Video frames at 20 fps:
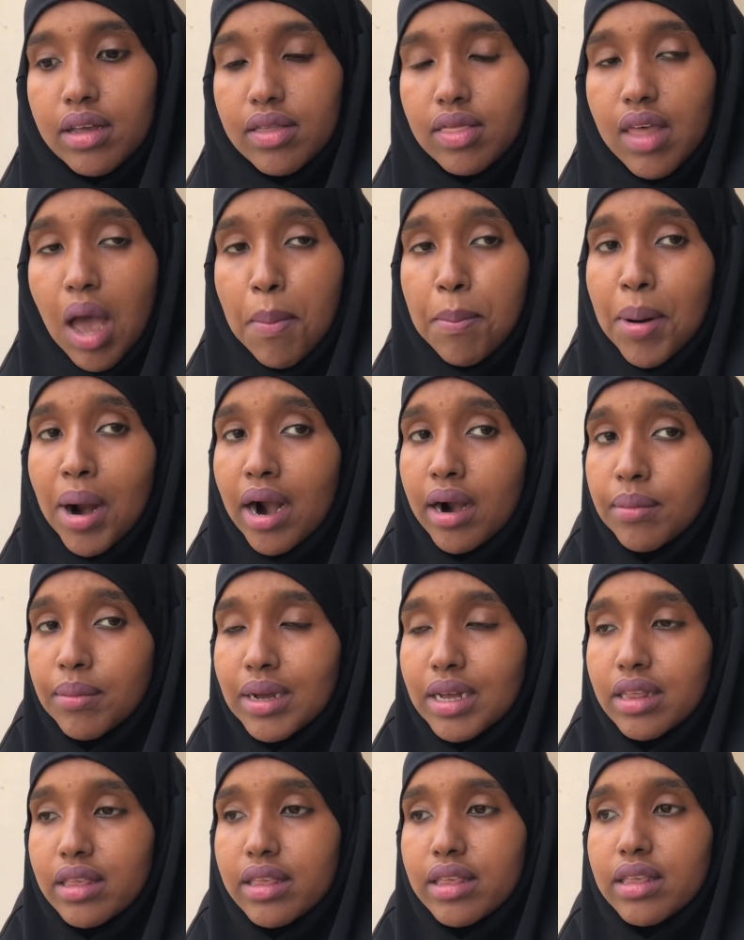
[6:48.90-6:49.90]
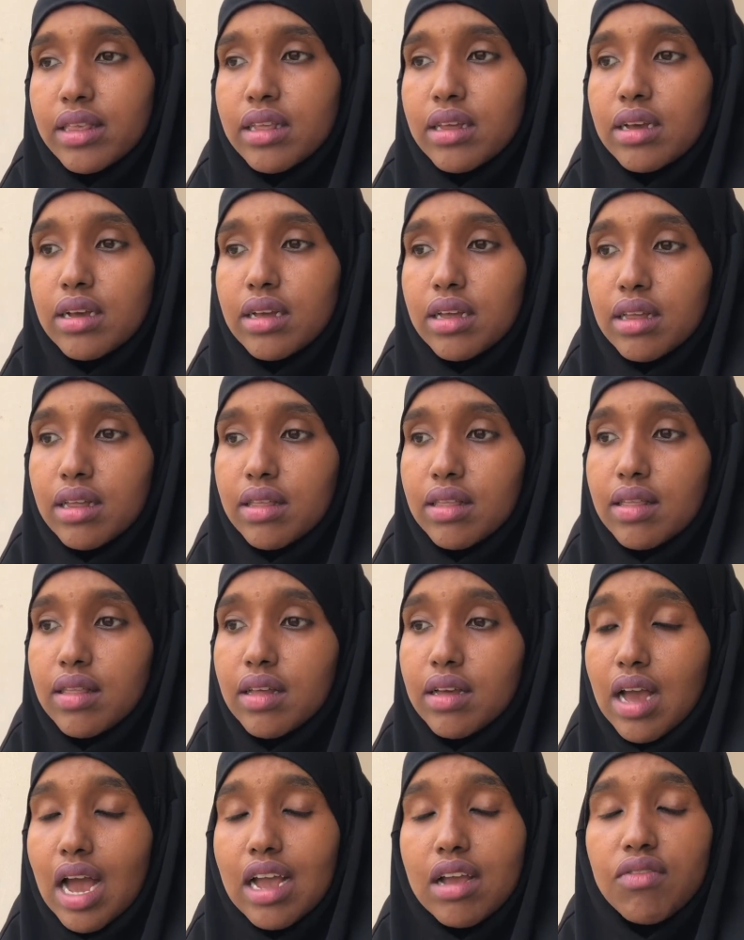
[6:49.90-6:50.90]
the apartments,
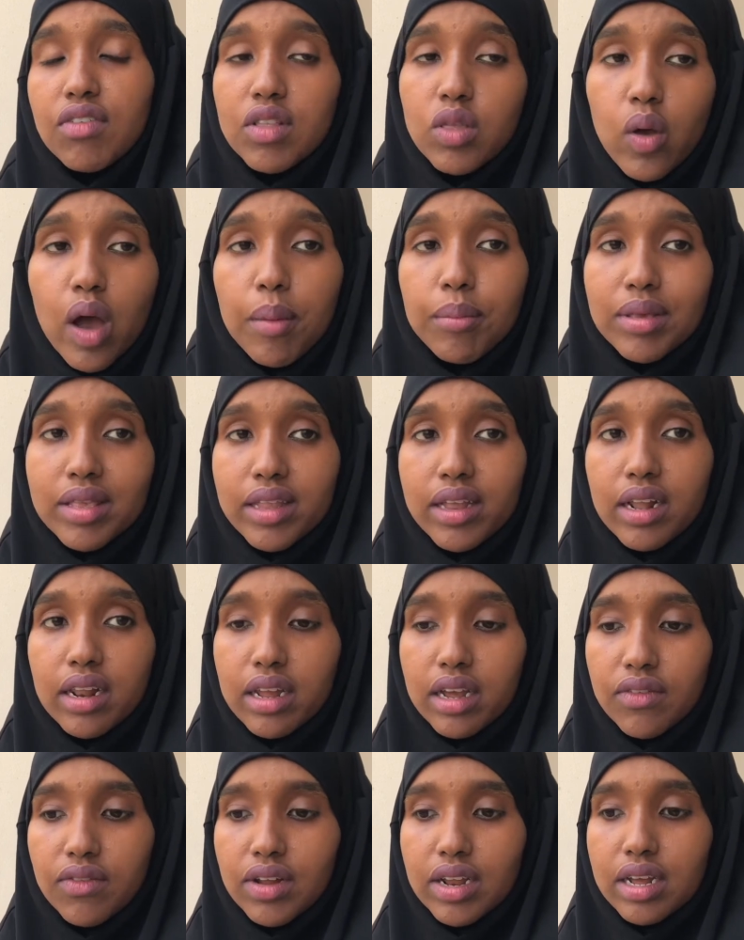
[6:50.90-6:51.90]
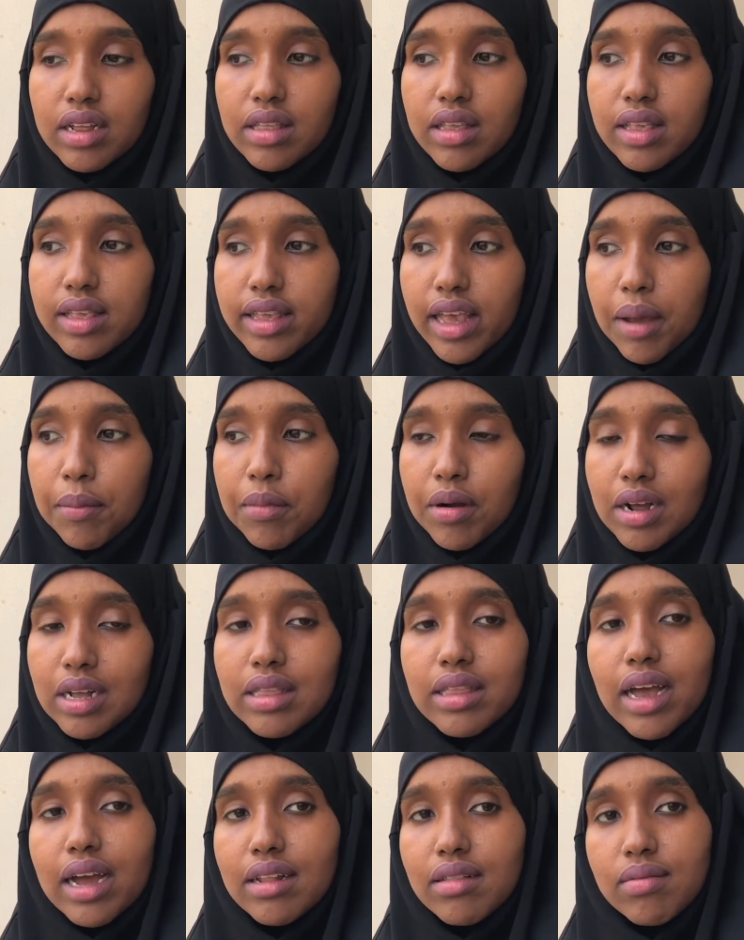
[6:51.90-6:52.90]
even though I'm still living in the same
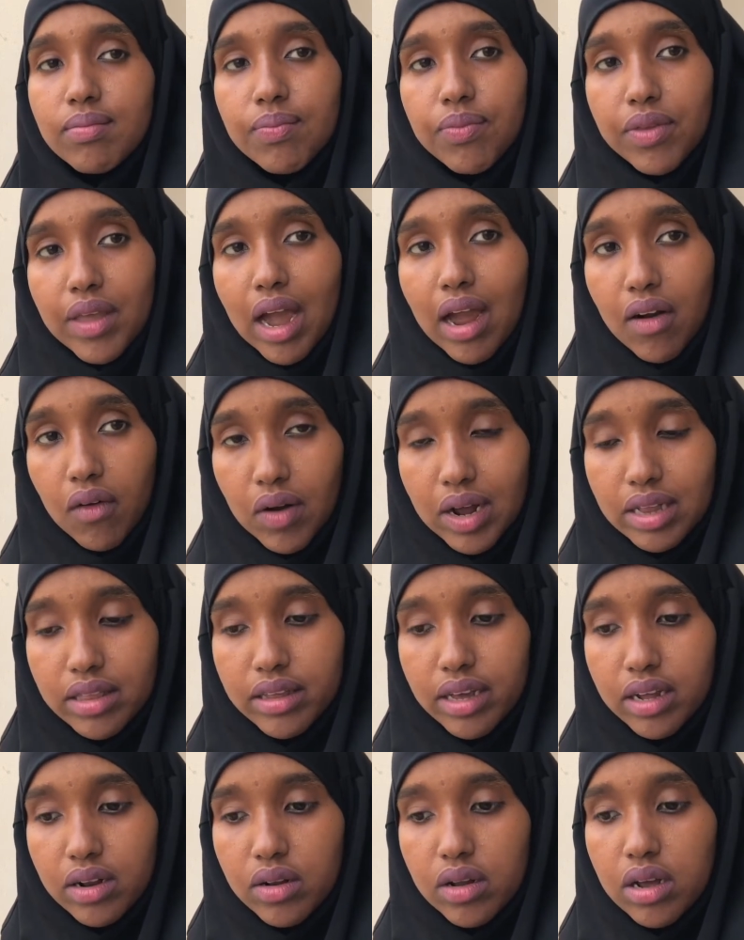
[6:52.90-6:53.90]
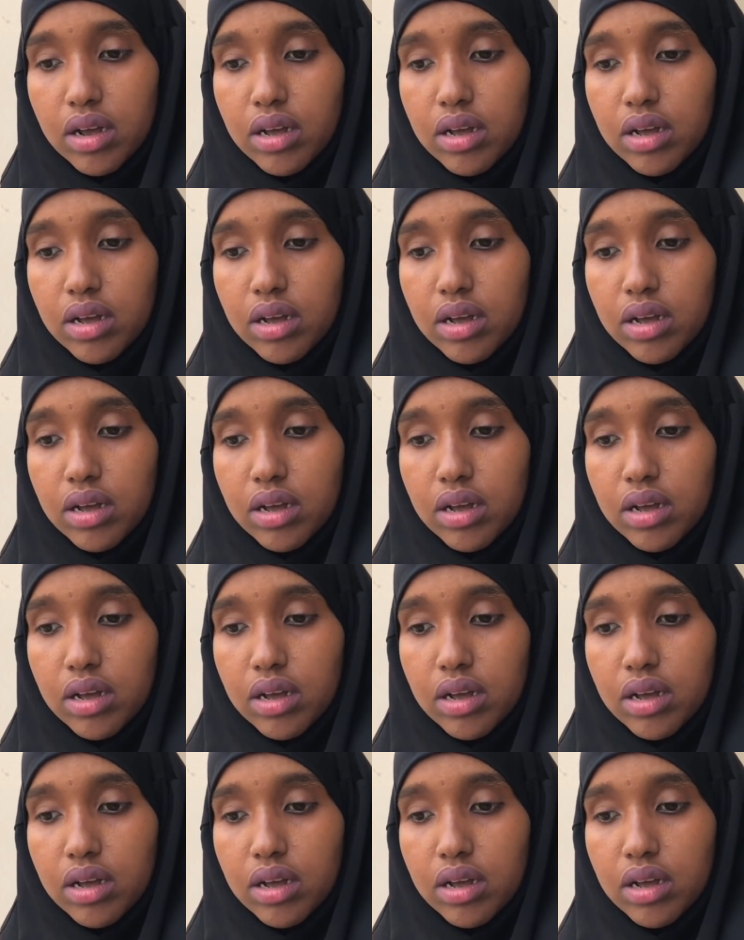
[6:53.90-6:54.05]
rent that I rented